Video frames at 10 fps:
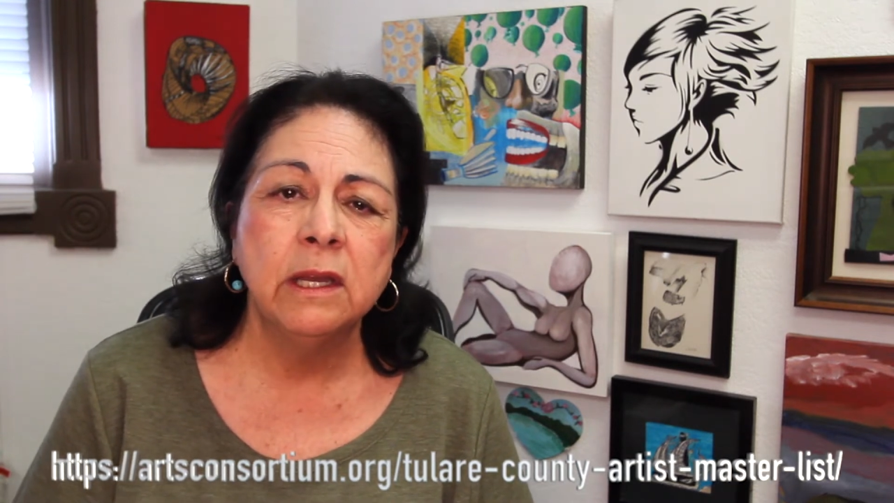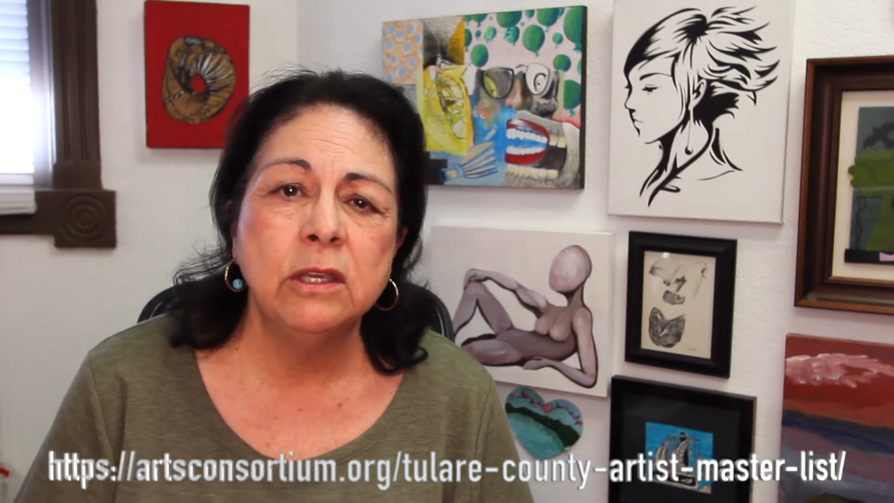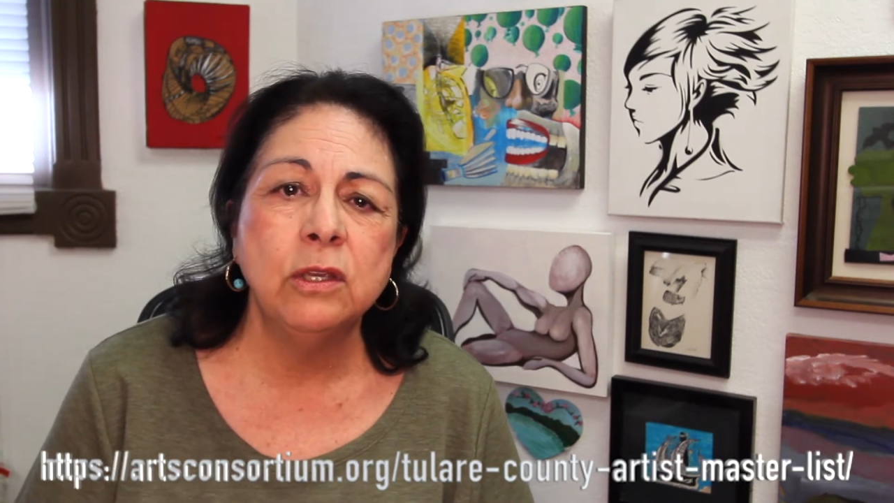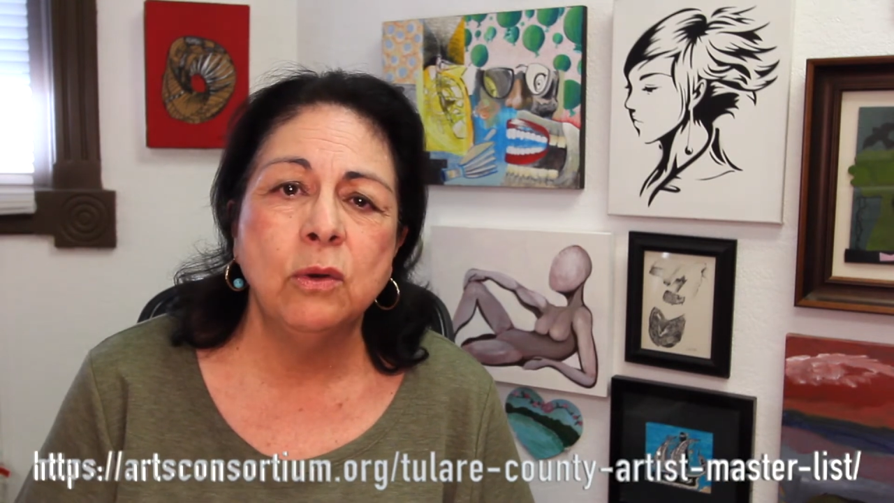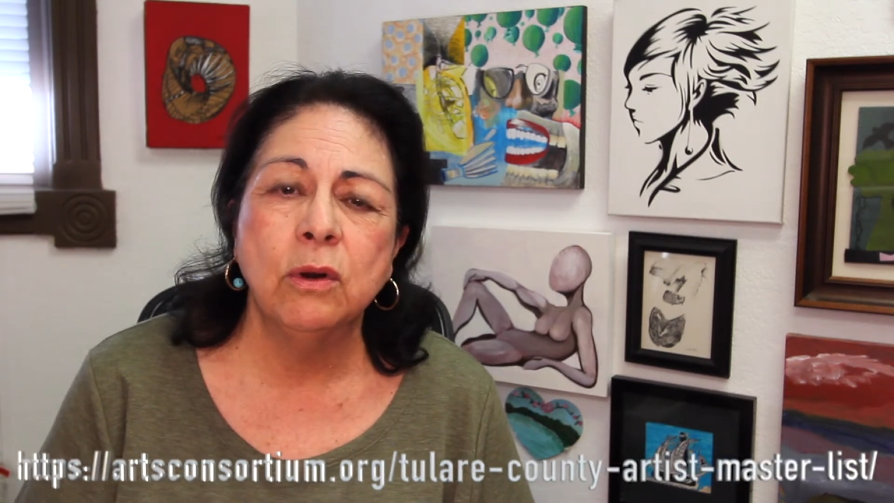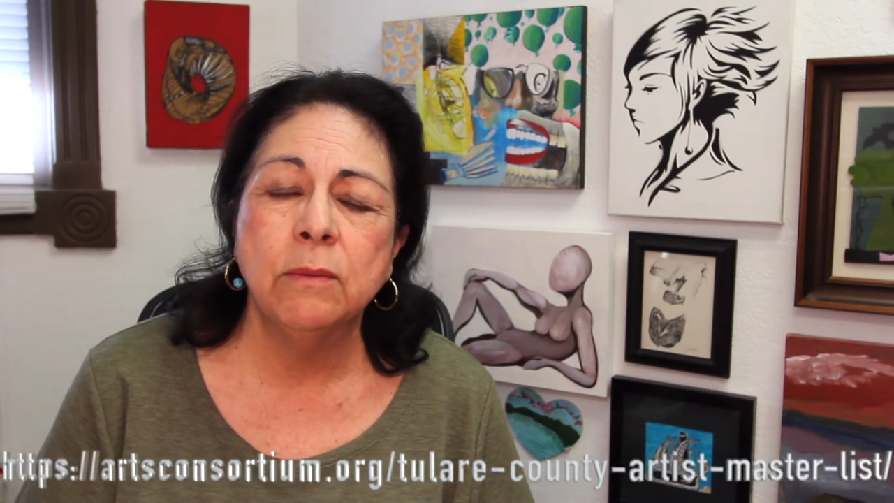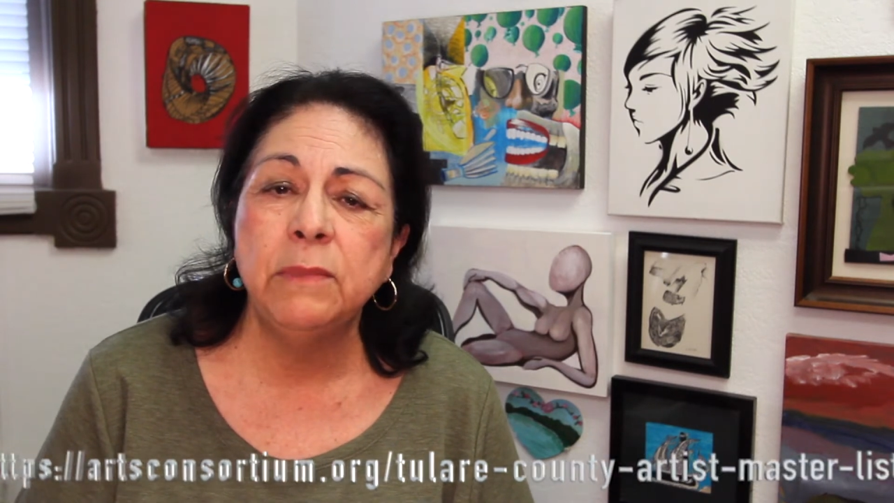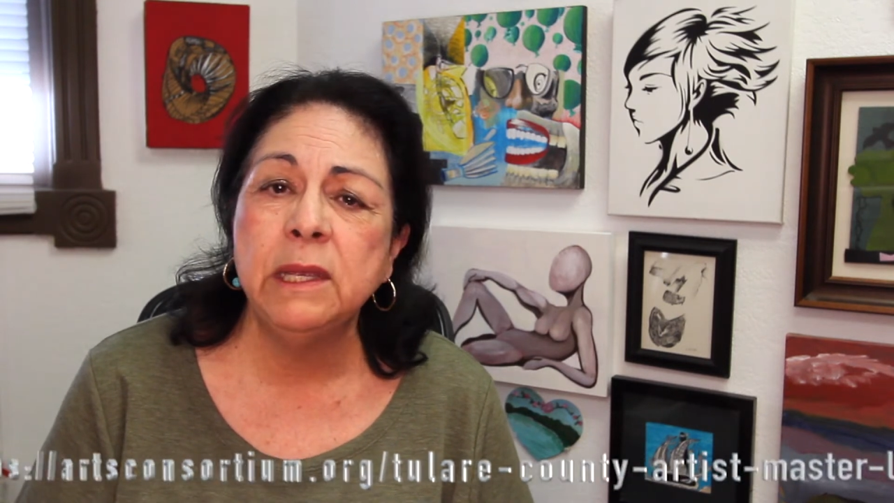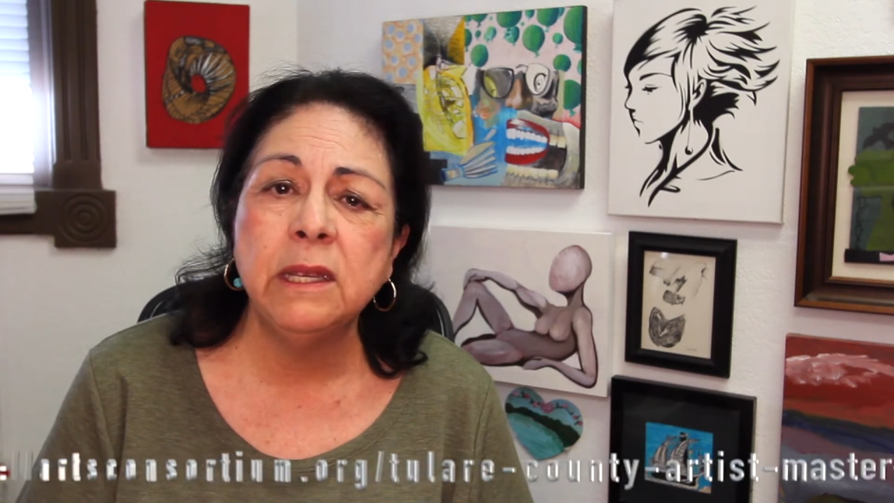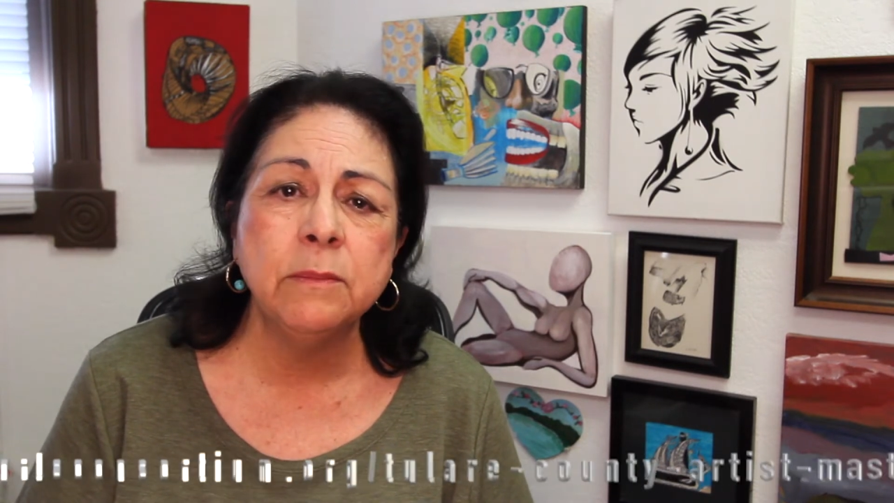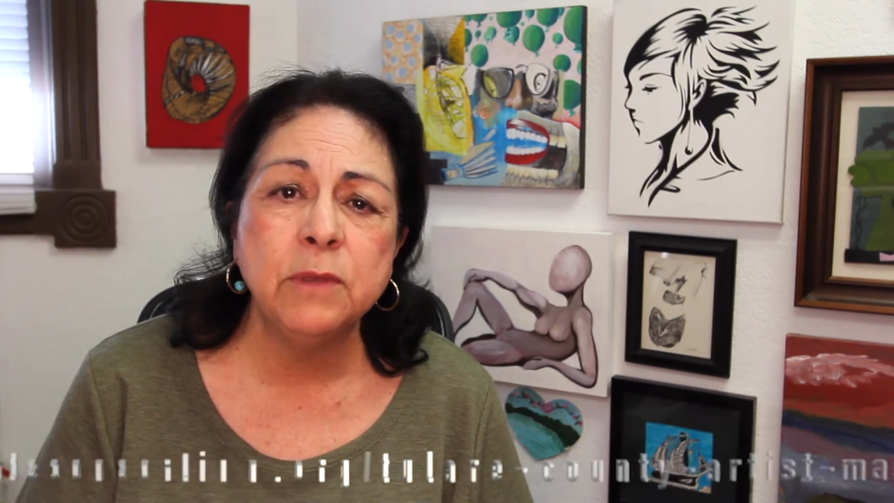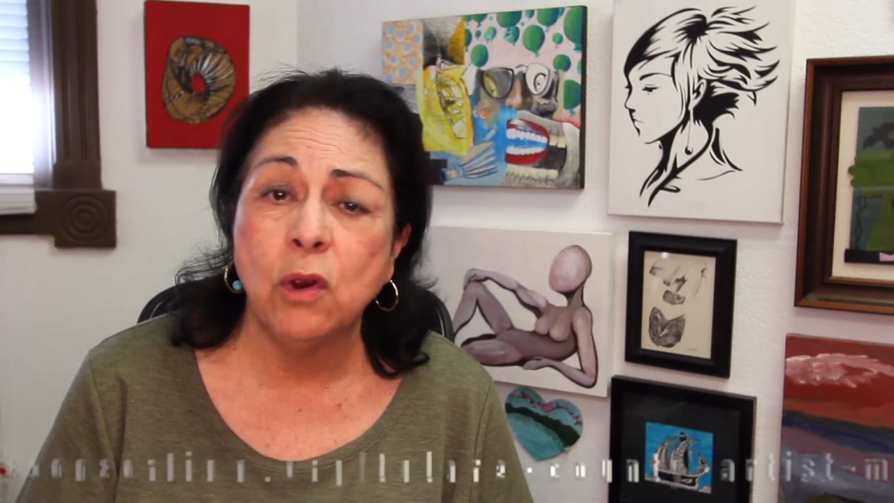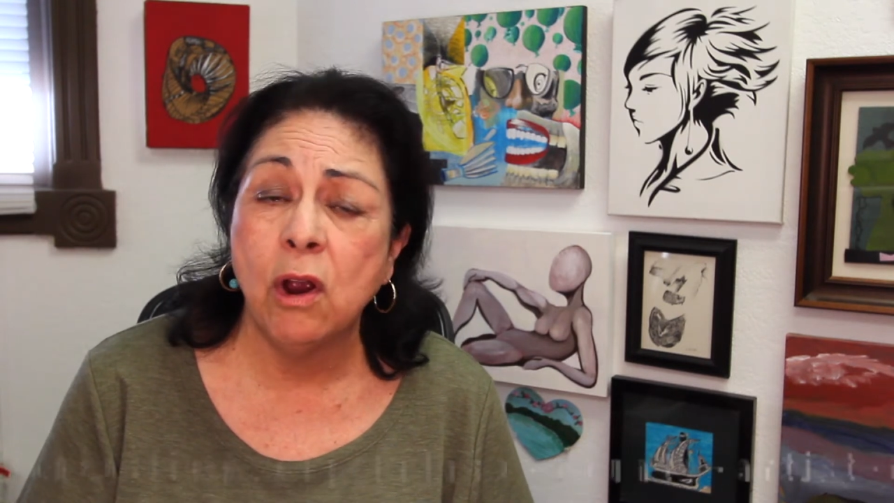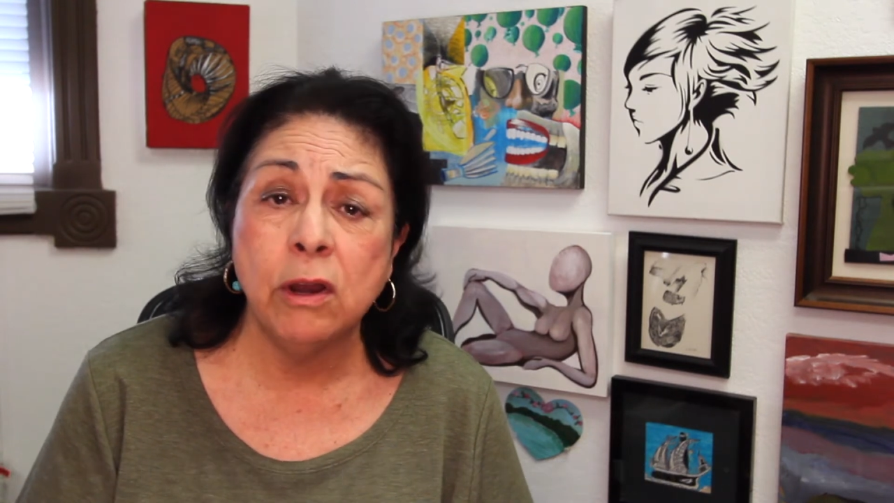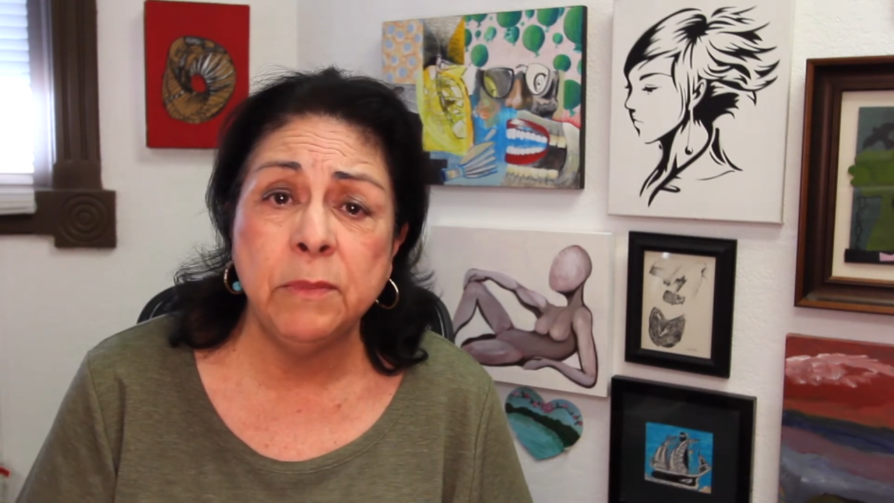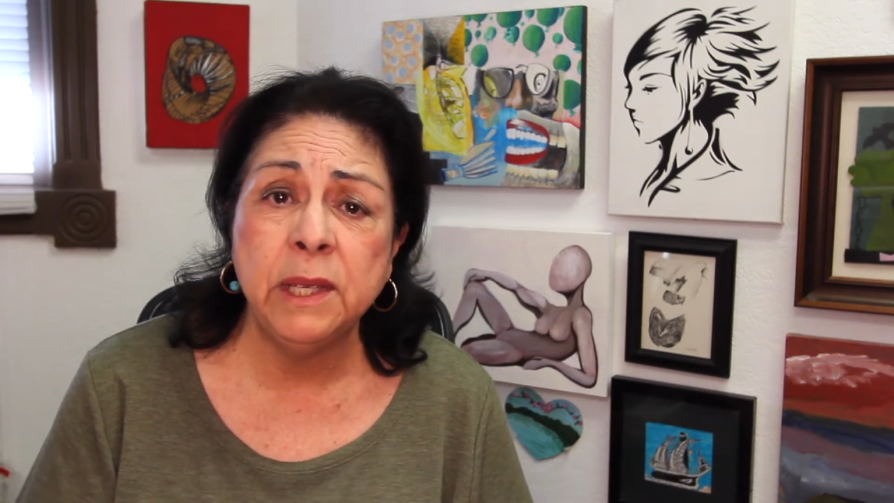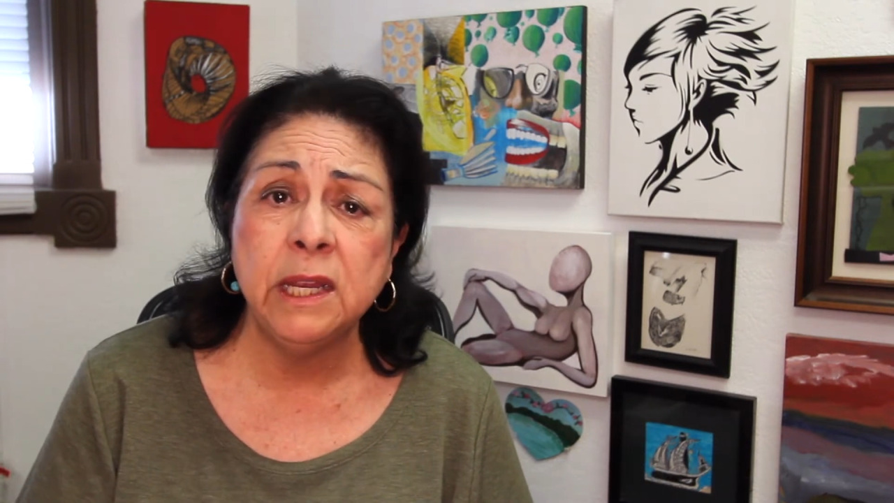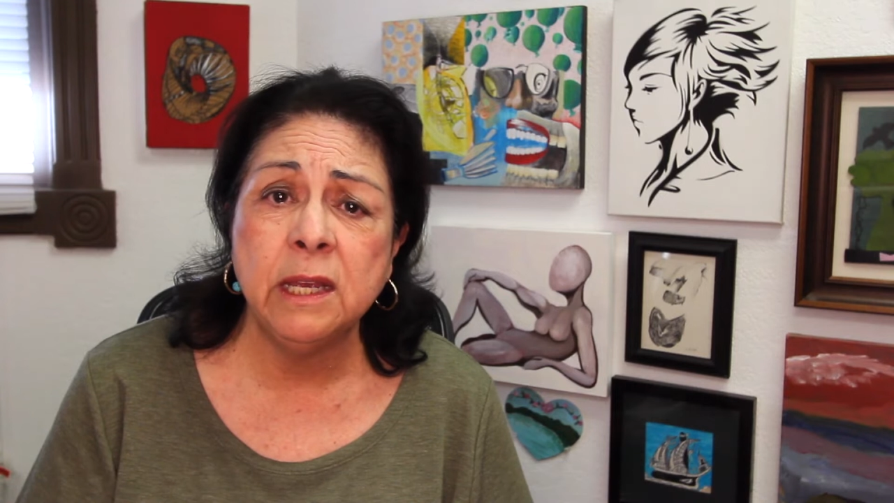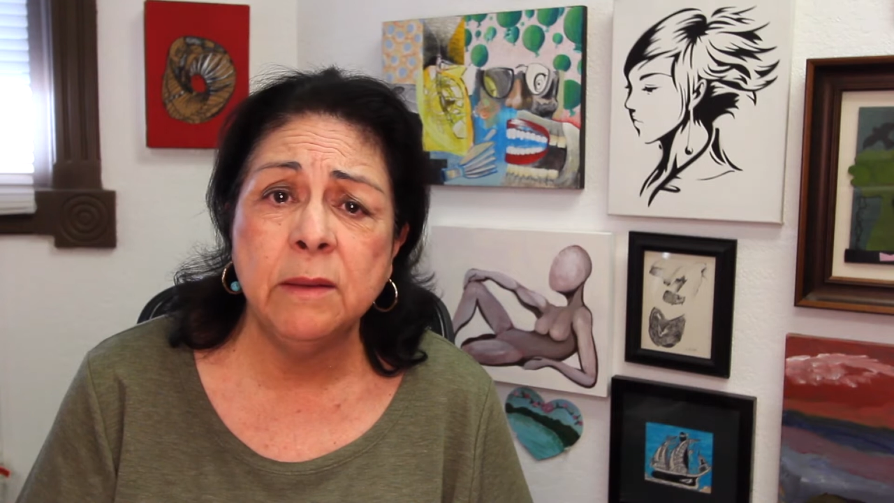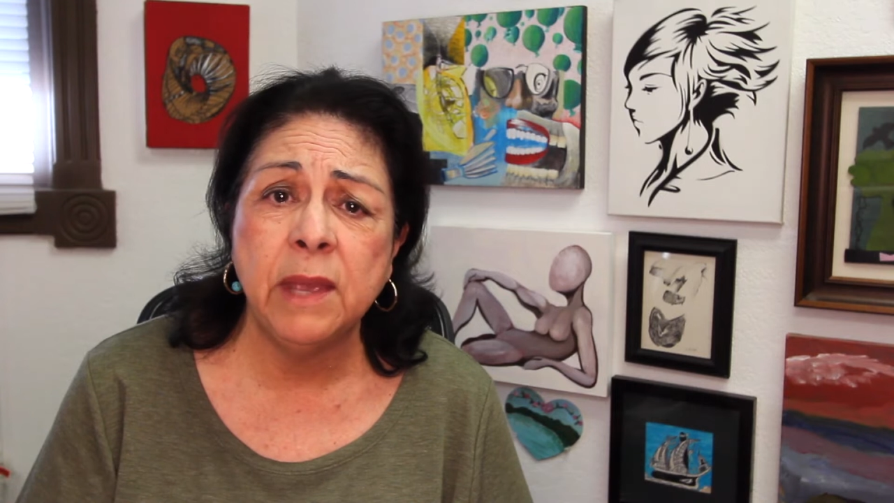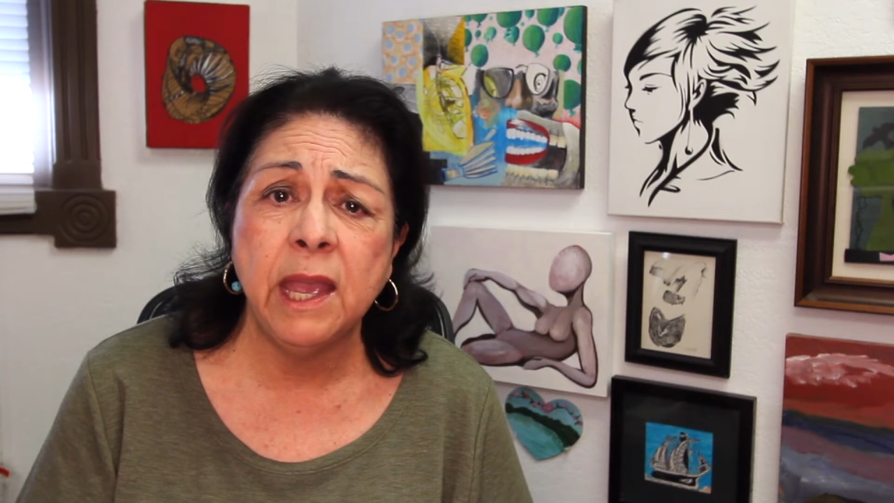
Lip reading: your medium, your art medium,